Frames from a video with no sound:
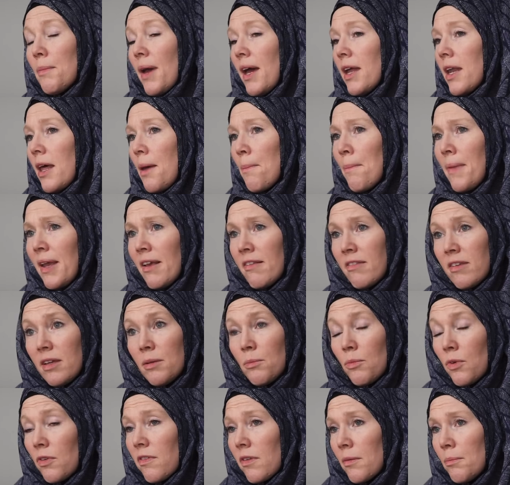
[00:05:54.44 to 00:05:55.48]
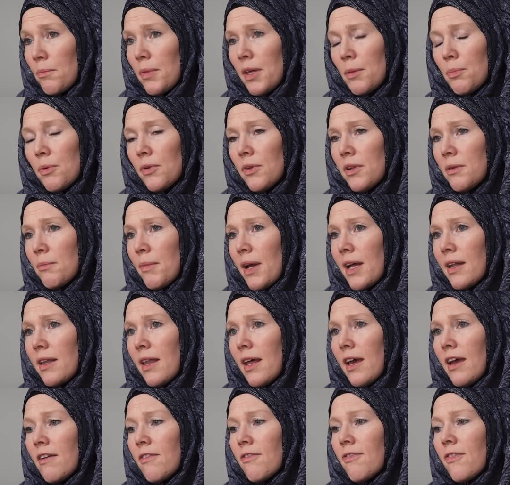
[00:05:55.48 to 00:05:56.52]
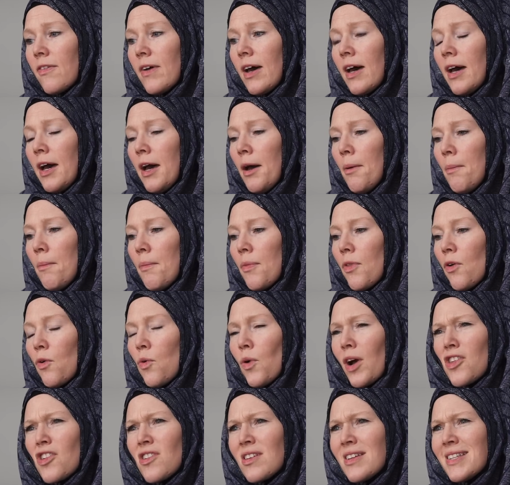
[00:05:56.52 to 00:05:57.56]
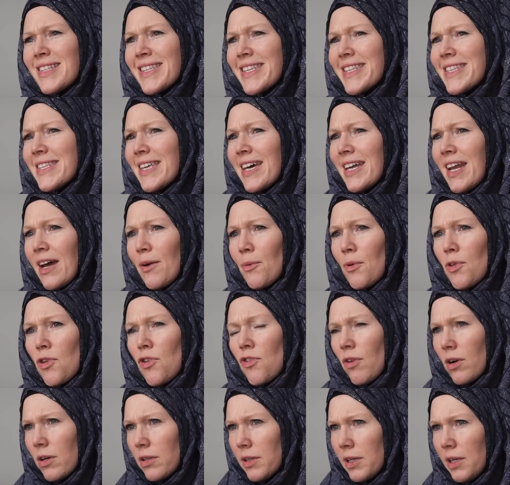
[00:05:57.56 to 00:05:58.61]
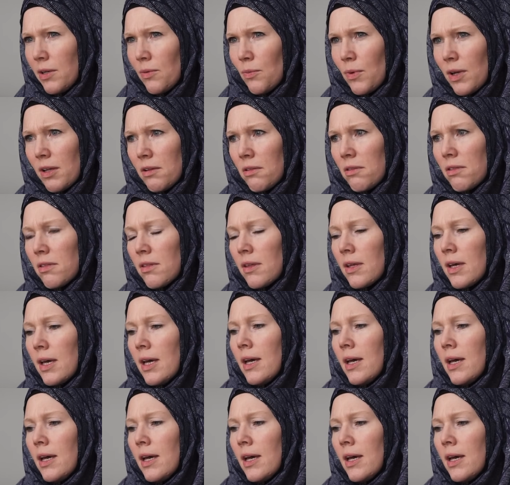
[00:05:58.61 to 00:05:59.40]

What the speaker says: met amazing Muslim people in my life. The questions that I was struggling with,